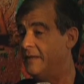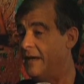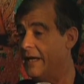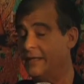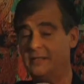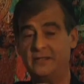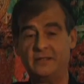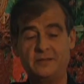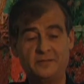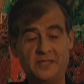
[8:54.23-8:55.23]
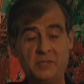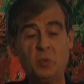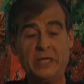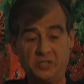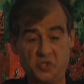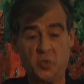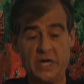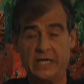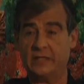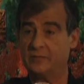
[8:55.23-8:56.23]
And he went
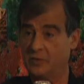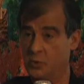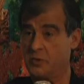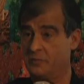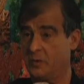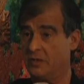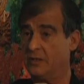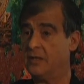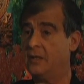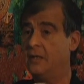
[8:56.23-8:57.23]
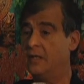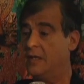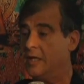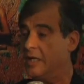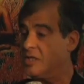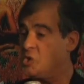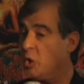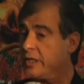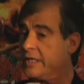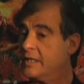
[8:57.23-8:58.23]
astray, Lucifer,
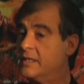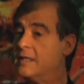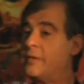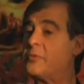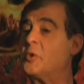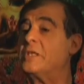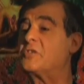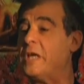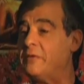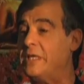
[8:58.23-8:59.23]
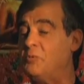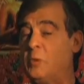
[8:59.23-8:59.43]
took 37, he